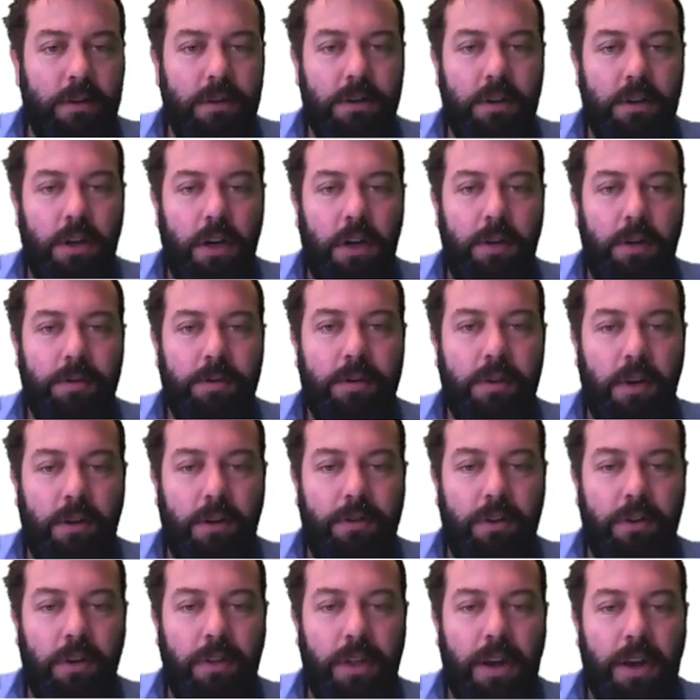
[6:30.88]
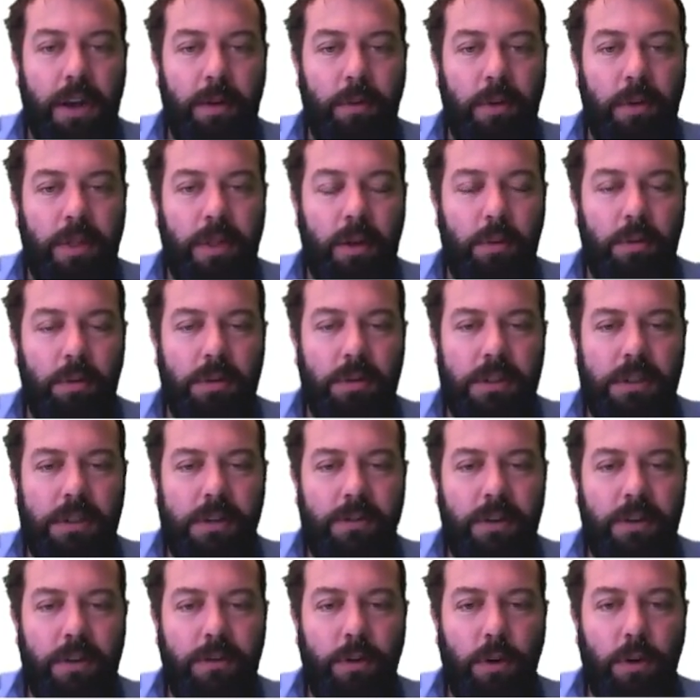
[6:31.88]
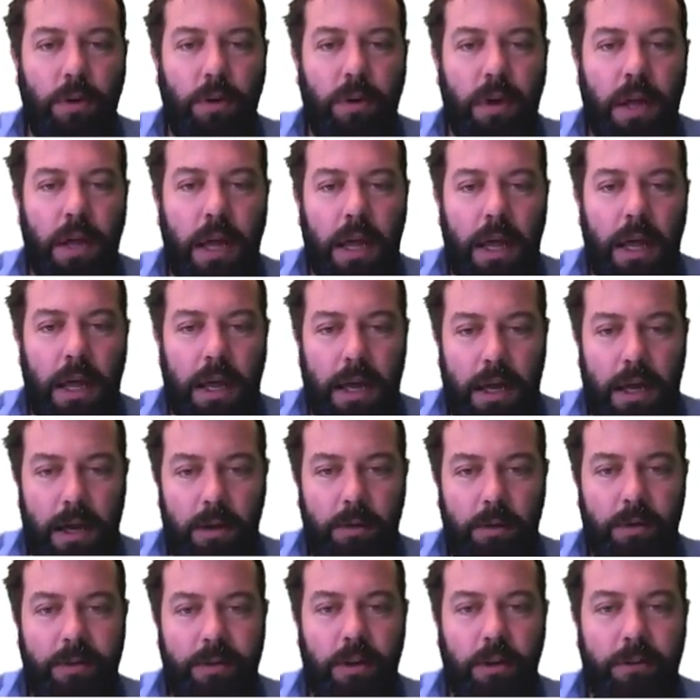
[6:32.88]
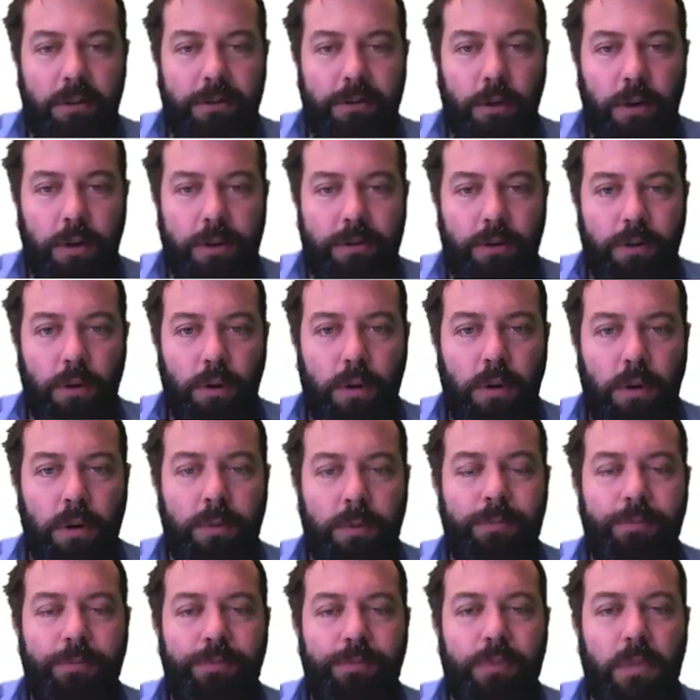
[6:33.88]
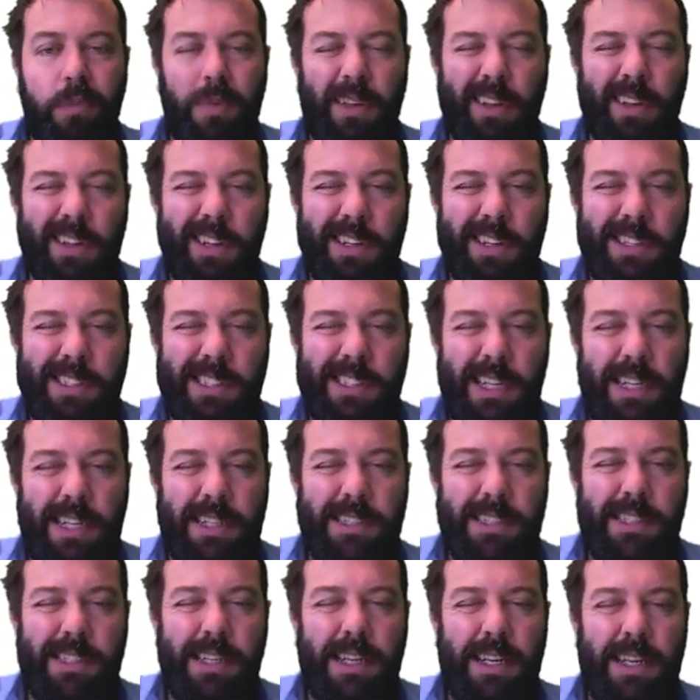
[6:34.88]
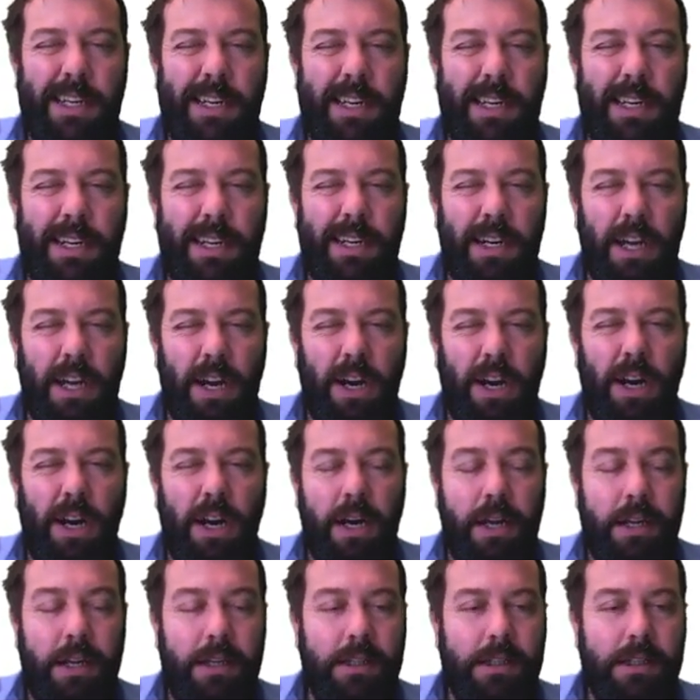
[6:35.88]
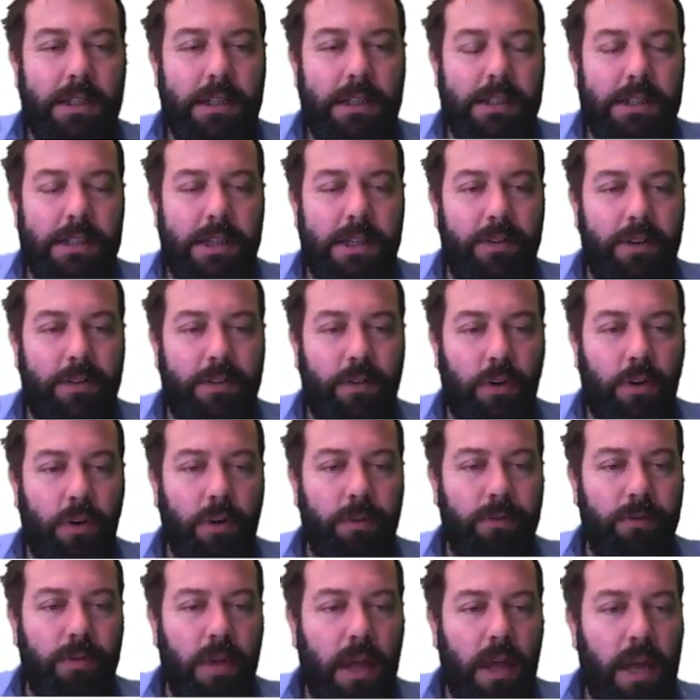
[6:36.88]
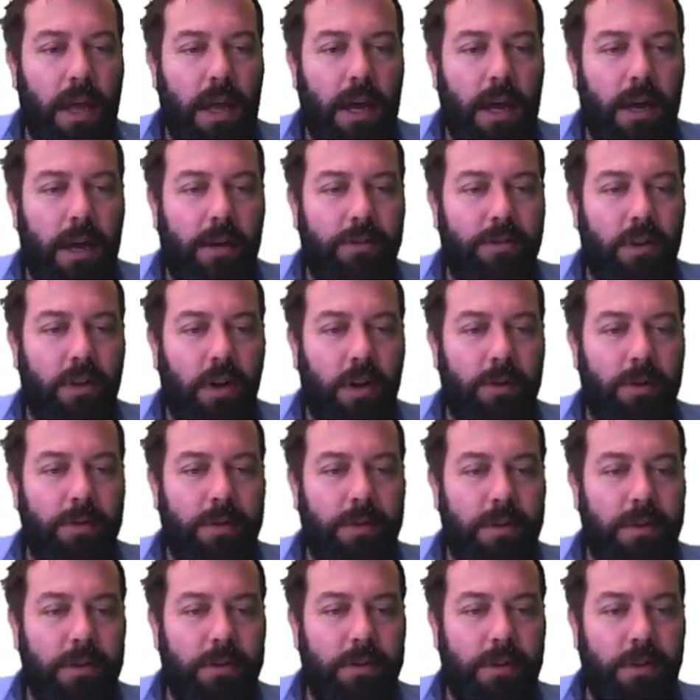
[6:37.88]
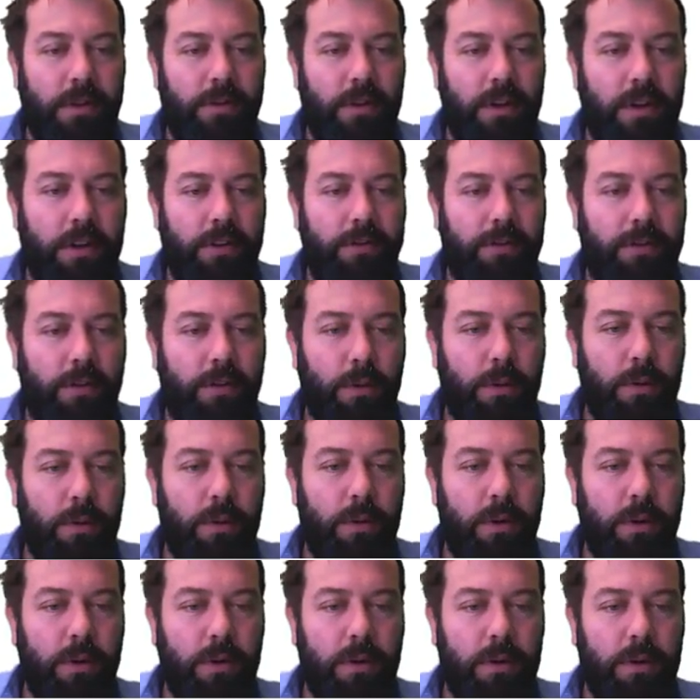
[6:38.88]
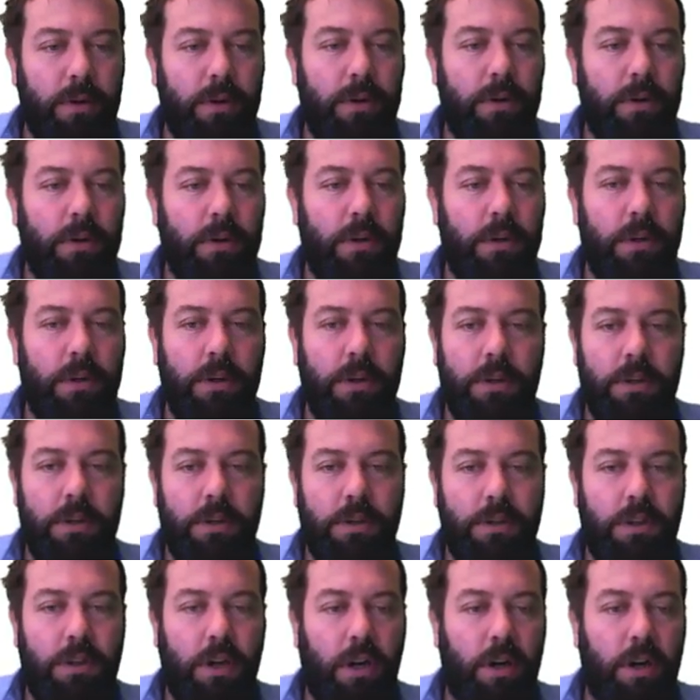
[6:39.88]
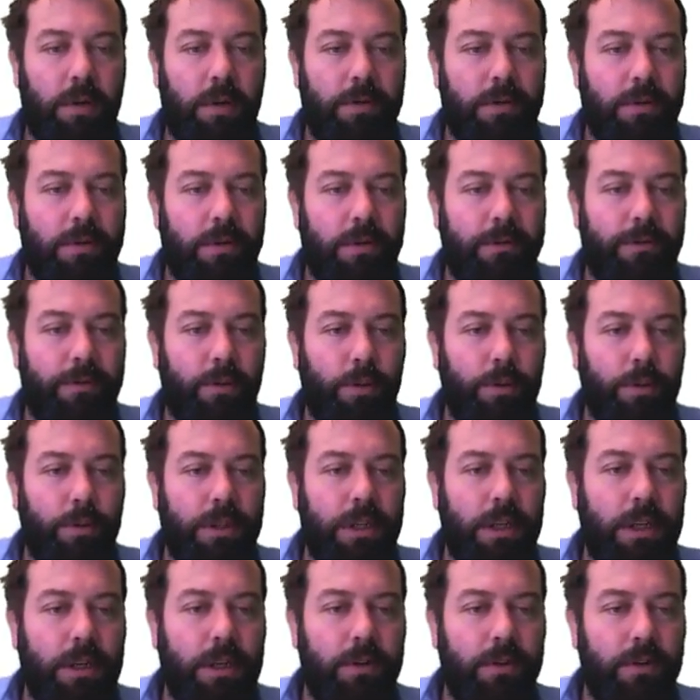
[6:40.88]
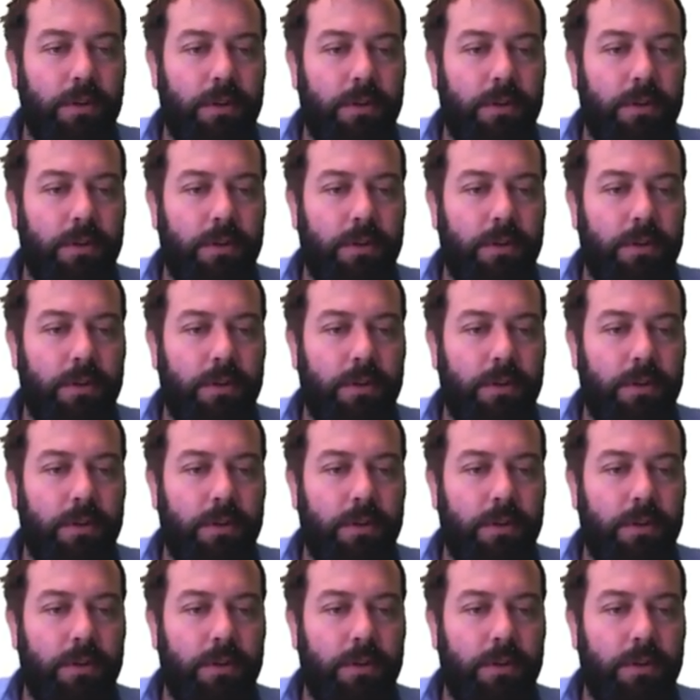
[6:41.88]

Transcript: times, I forgot the number, that was it 74? What have I got? 44, 69, 74. Half times 74 times 40